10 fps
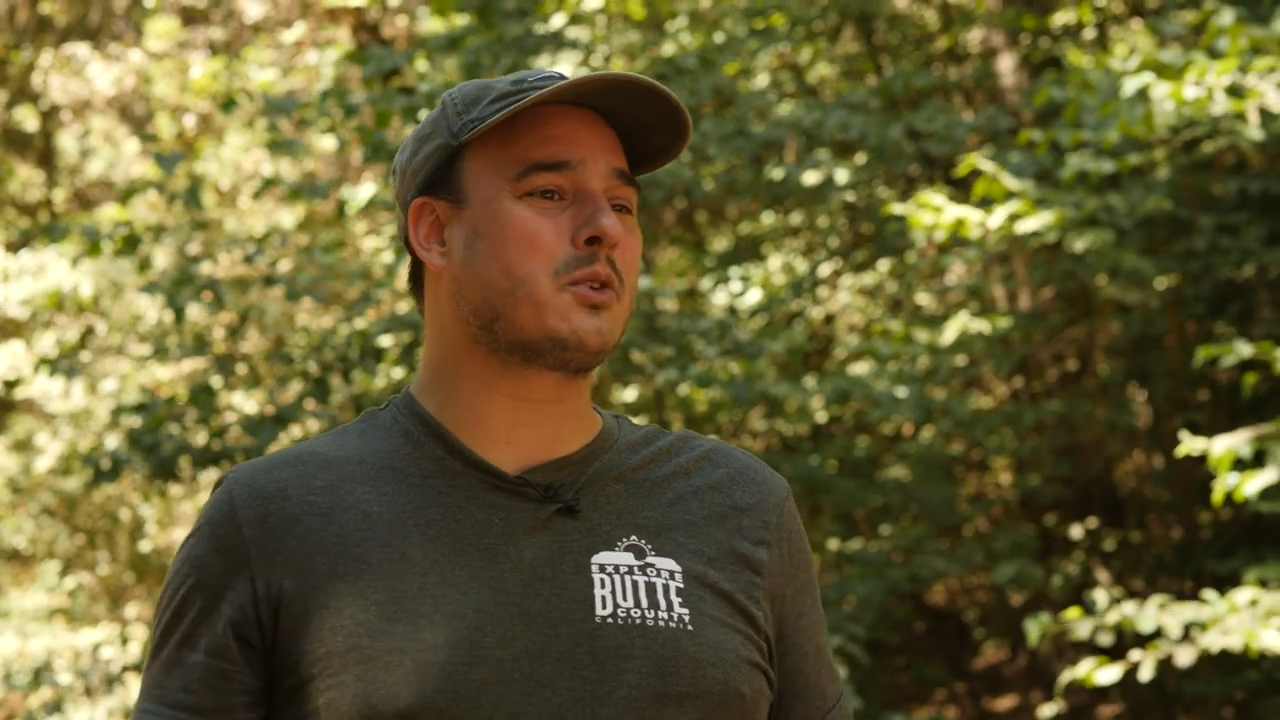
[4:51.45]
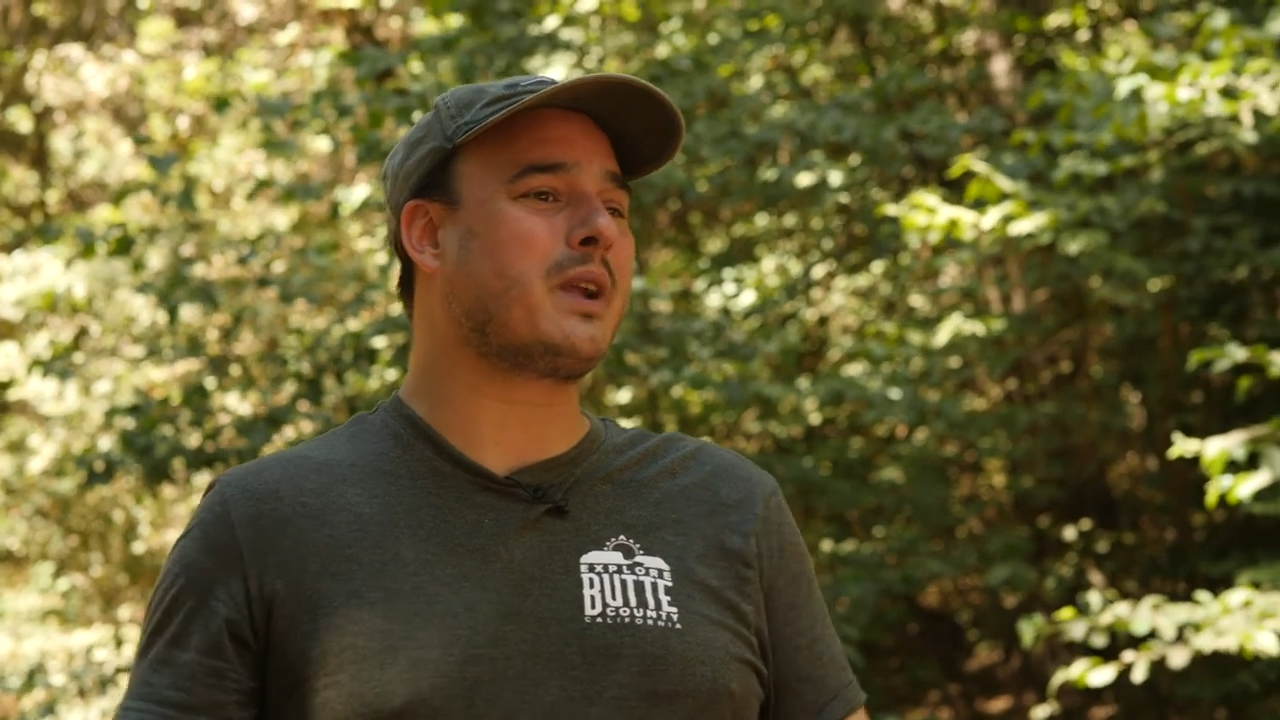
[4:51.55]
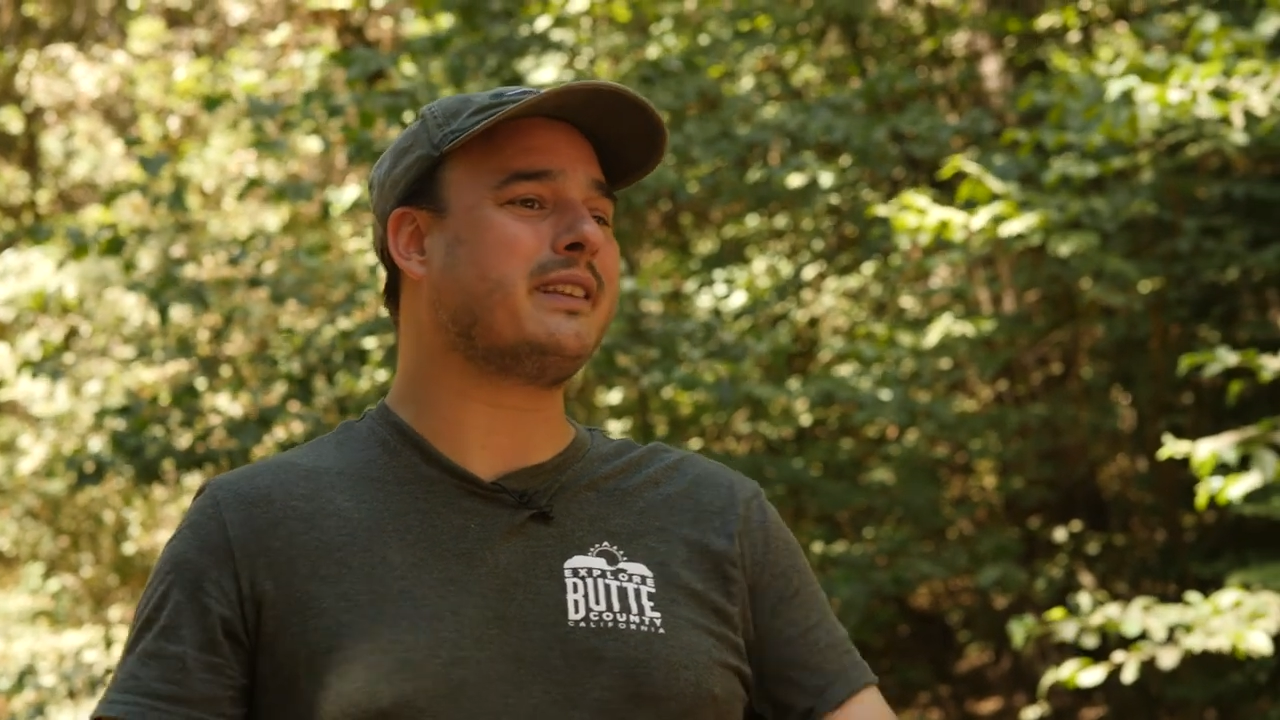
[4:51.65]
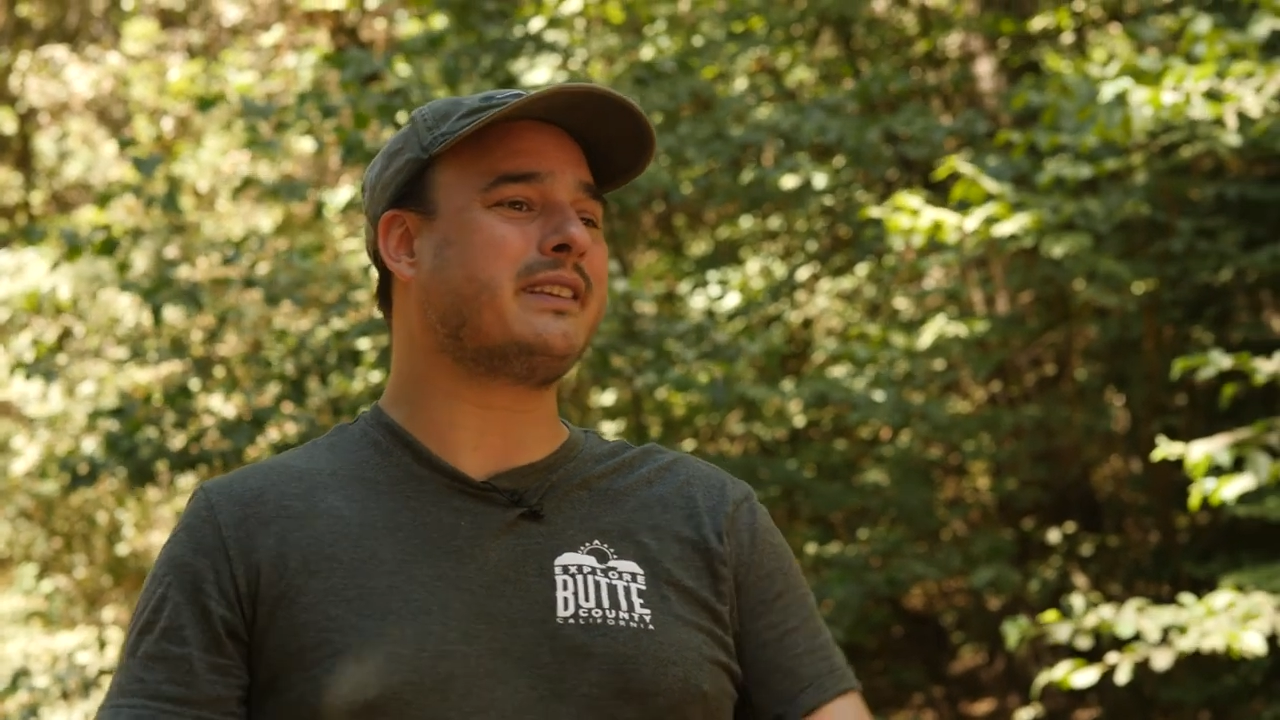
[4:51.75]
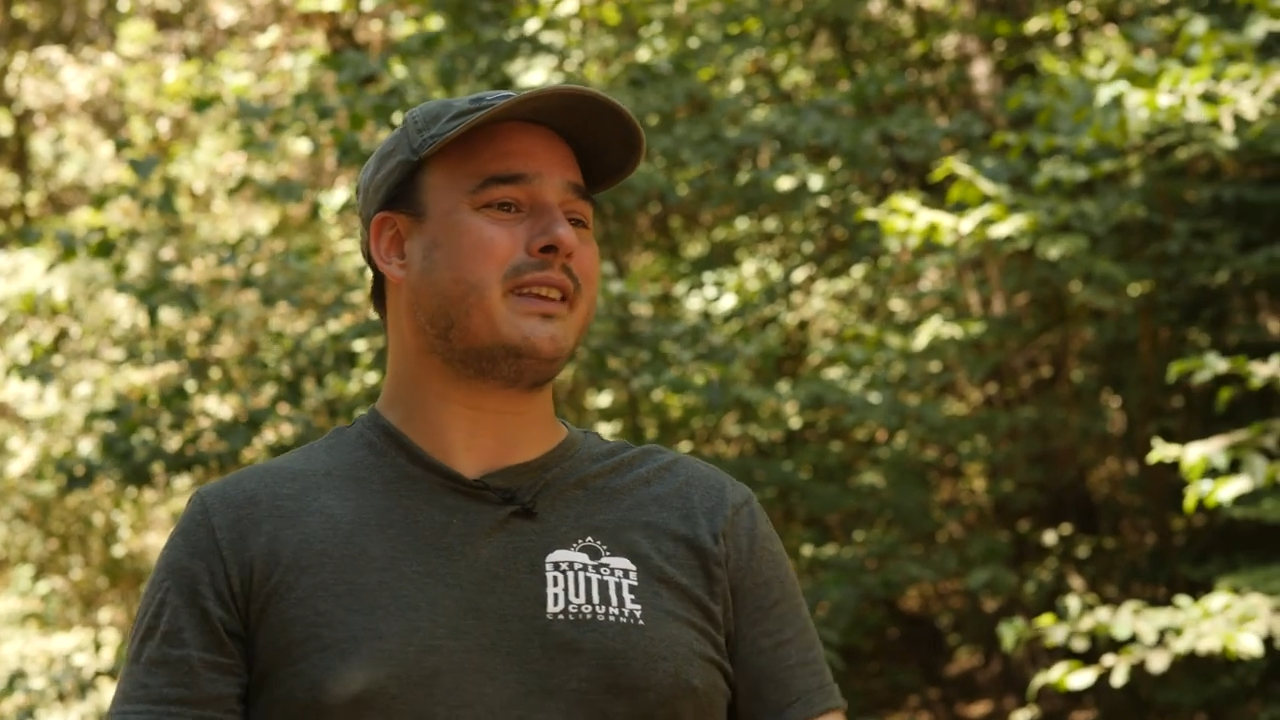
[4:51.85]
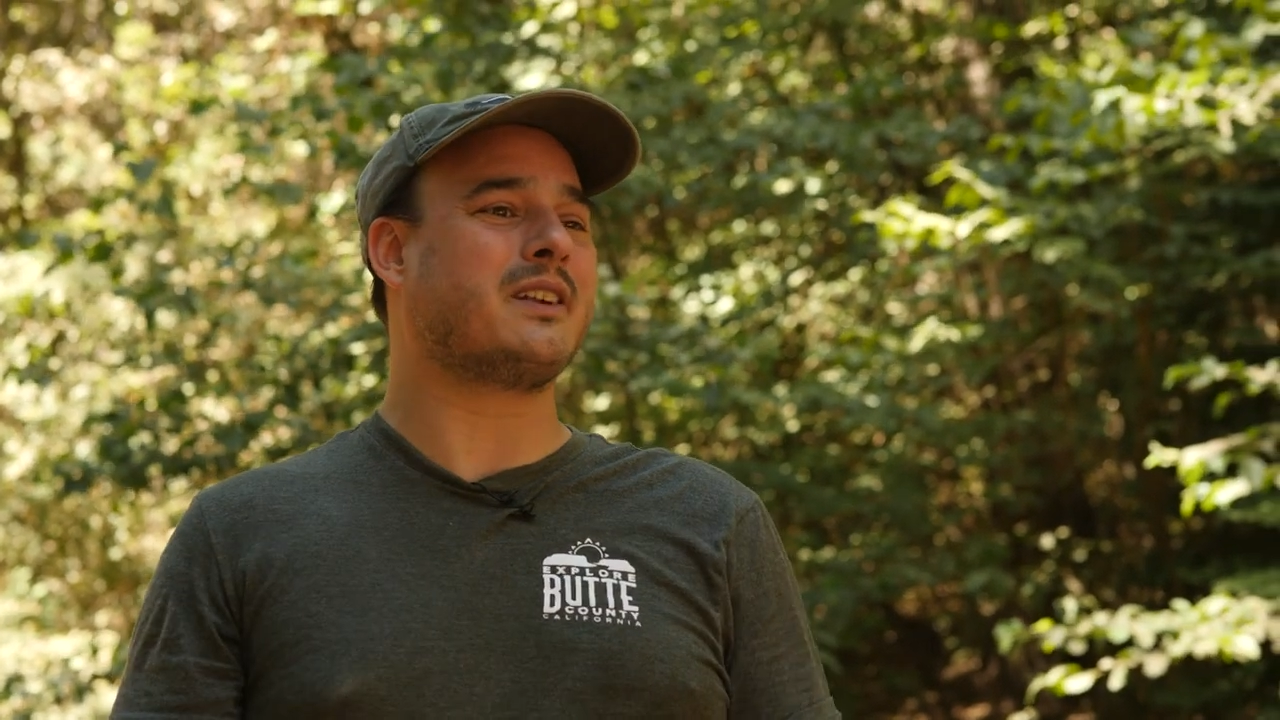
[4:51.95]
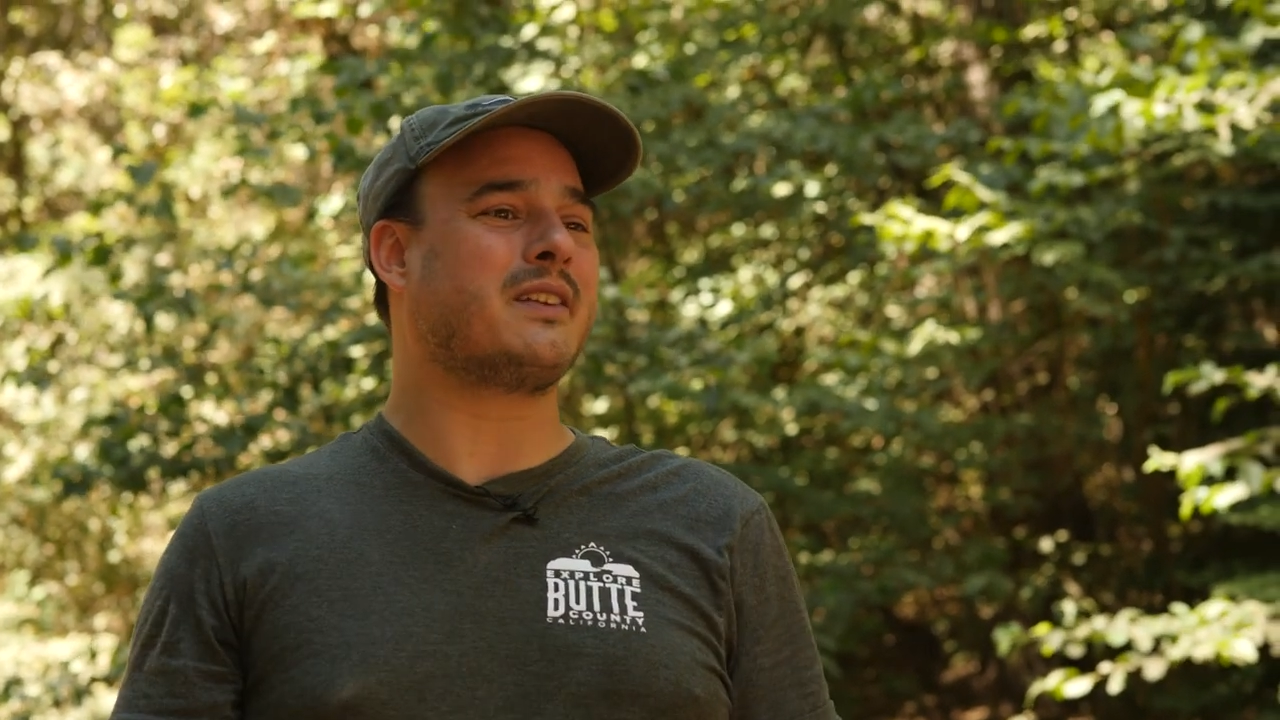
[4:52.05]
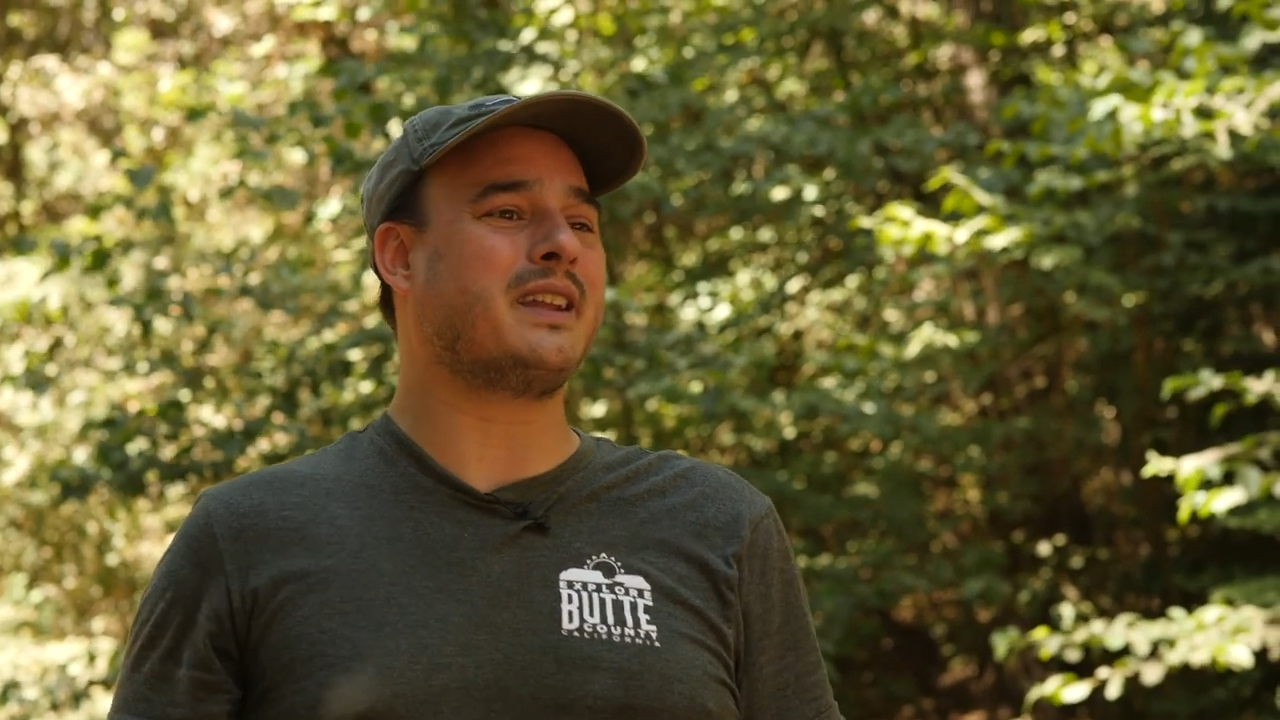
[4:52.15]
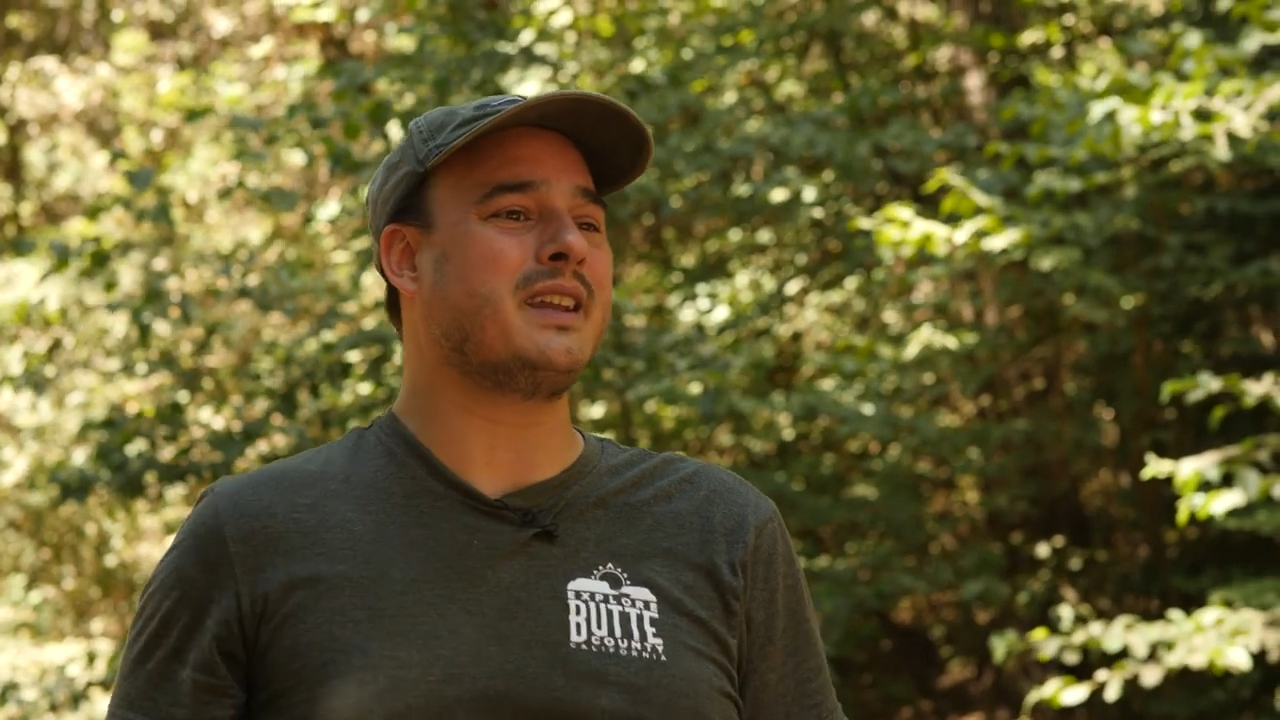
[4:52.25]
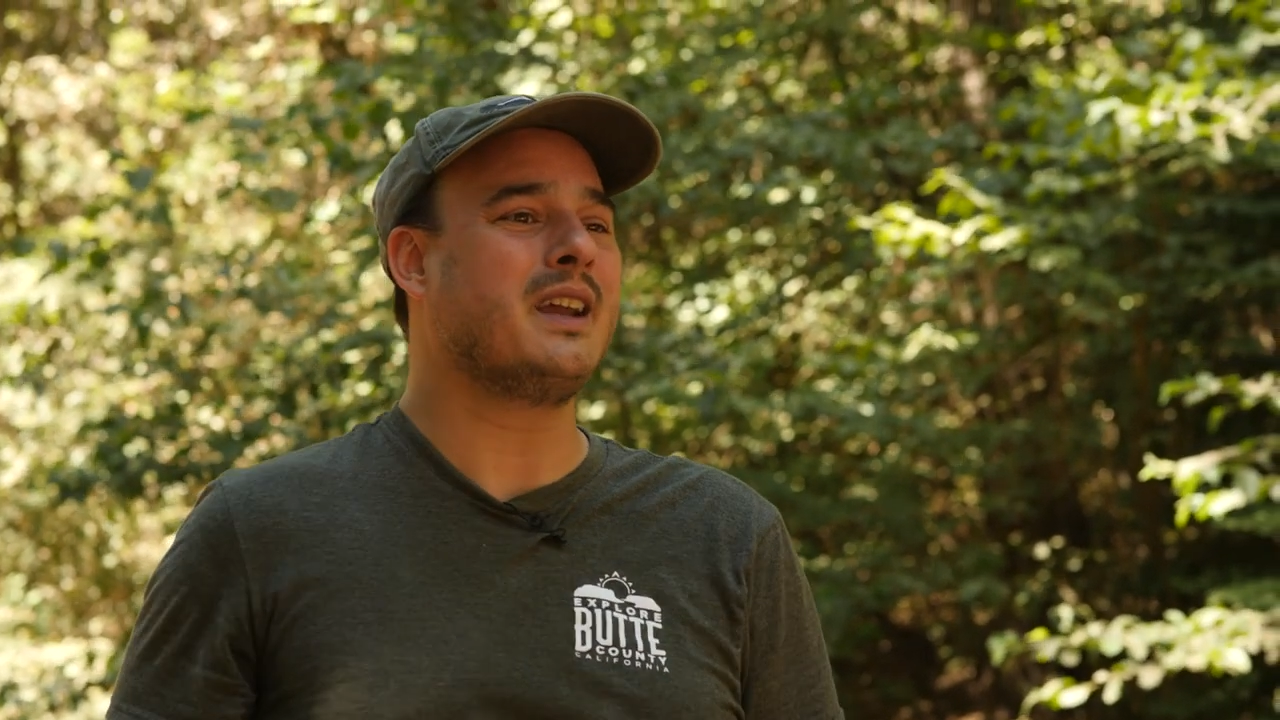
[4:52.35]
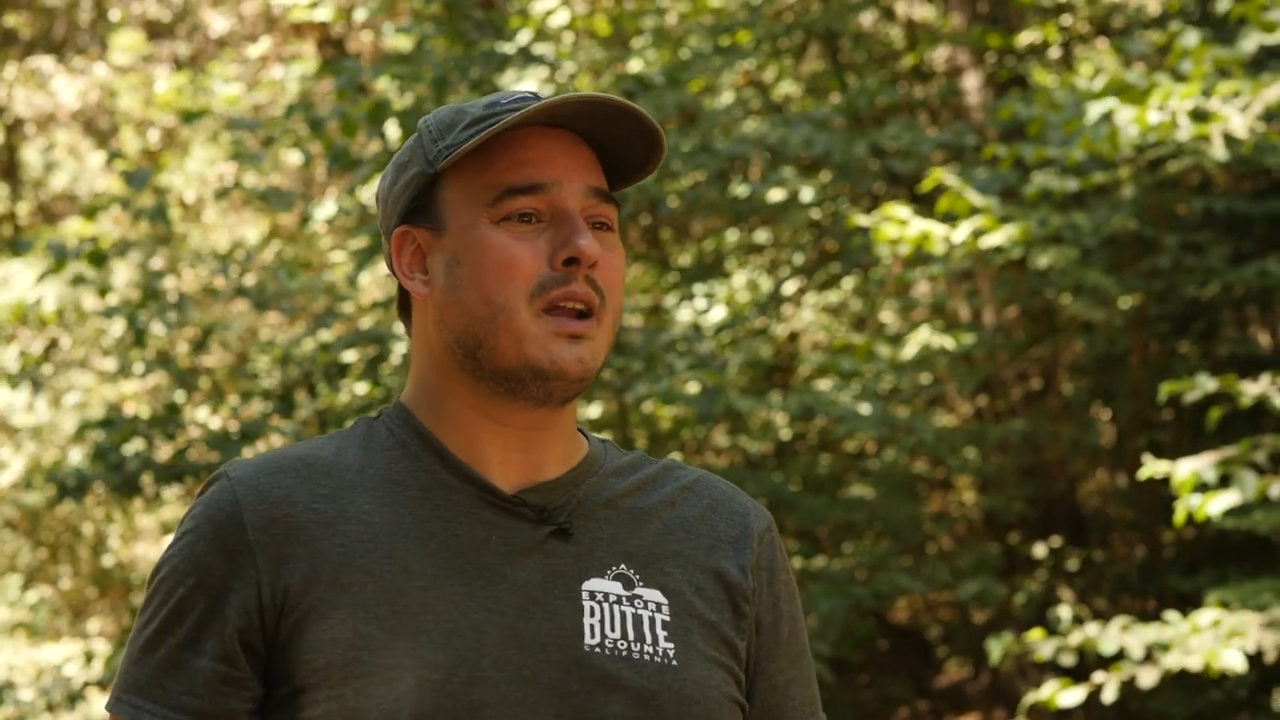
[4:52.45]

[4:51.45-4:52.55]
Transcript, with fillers: great scenery.